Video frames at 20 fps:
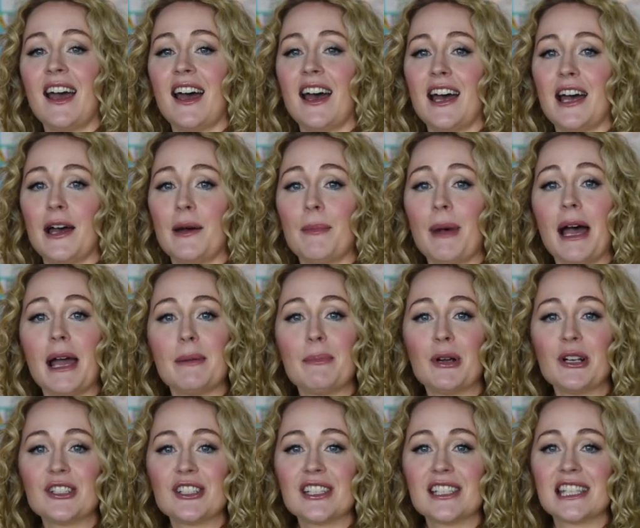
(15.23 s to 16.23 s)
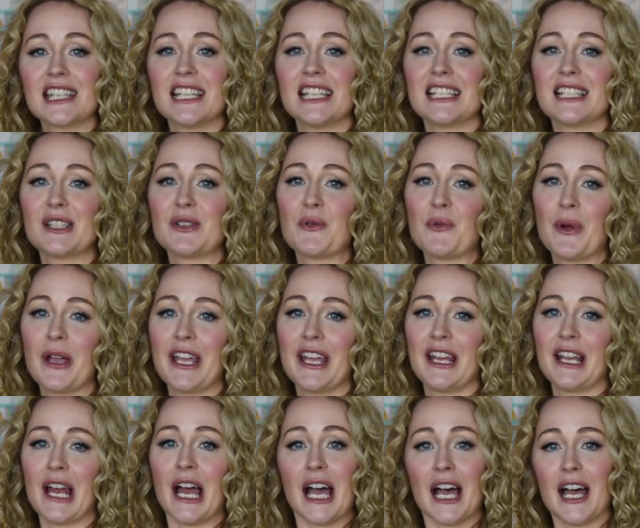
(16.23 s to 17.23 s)
I purchased this
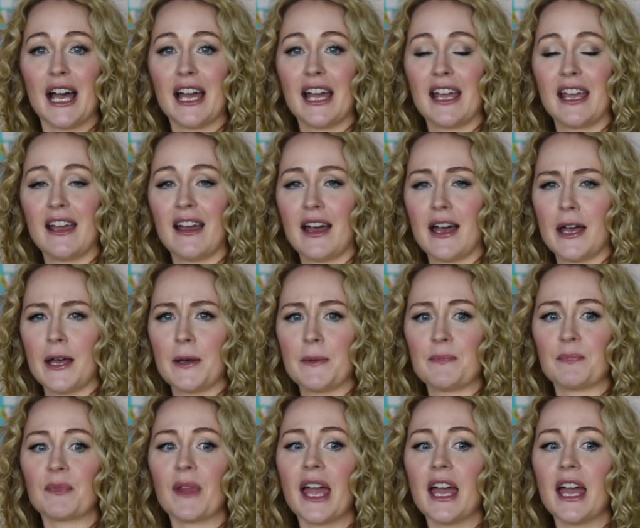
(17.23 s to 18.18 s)
when I